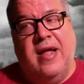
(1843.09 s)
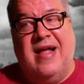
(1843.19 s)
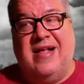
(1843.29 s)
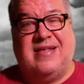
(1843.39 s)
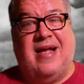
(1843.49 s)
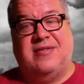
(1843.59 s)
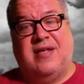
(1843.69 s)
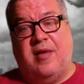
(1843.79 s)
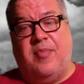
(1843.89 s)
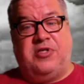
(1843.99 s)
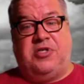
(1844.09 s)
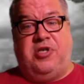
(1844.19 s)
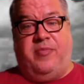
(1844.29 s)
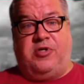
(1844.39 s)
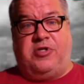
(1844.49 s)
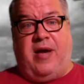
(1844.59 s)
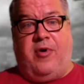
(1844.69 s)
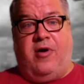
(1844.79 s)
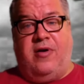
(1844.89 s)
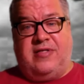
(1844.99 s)
It sounds like a bunch of jibber
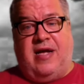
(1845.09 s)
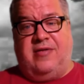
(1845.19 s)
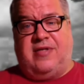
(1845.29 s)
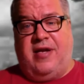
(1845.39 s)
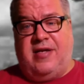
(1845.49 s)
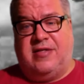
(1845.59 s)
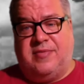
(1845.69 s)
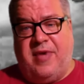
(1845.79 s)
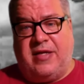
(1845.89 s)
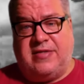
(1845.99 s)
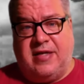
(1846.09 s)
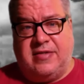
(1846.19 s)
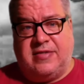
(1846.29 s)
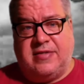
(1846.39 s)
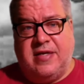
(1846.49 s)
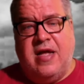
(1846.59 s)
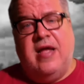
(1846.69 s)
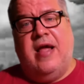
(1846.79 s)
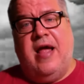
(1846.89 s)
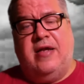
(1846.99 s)
jabber. It sounds like it doesn't make sense.
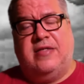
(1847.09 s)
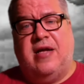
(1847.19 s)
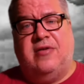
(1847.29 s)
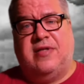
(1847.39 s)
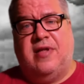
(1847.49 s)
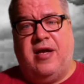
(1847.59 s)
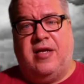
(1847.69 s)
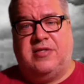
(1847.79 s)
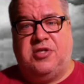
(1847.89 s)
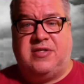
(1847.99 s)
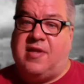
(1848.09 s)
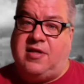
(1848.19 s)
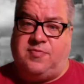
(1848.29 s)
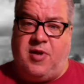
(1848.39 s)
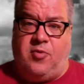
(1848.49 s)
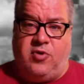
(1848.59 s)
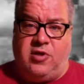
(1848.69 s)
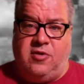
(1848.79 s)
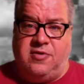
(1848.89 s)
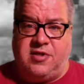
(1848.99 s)
And it sounds like it's just things people would
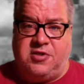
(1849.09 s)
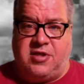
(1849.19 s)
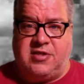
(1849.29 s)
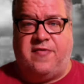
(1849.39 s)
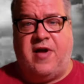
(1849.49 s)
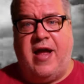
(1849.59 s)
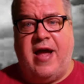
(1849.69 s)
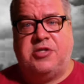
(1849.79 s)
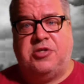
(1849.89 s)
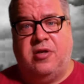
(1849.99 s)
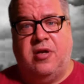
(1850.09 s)
use to justify action.